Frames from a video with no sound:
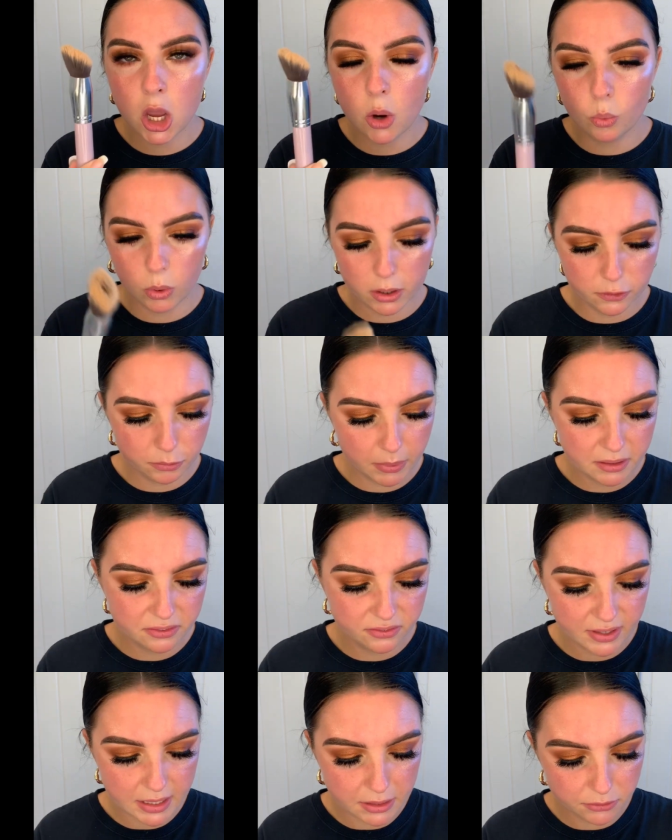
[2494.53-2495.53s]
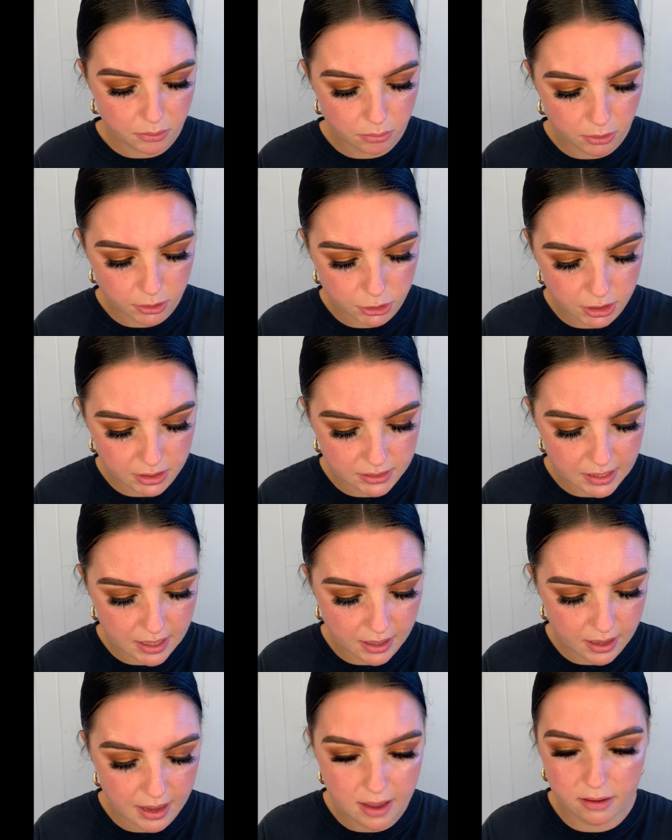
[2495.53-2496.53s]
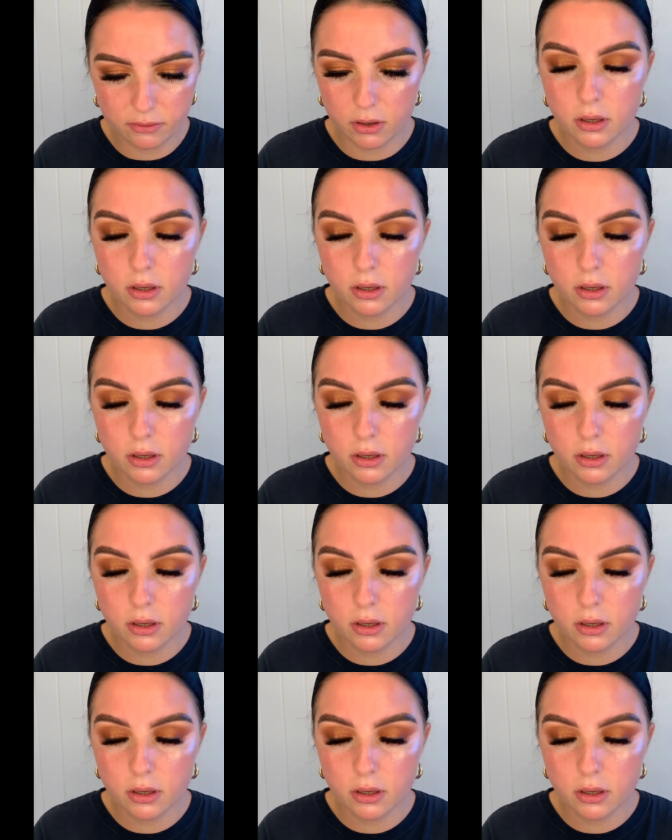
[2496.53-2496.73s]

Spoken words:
one of my favourite brushes ever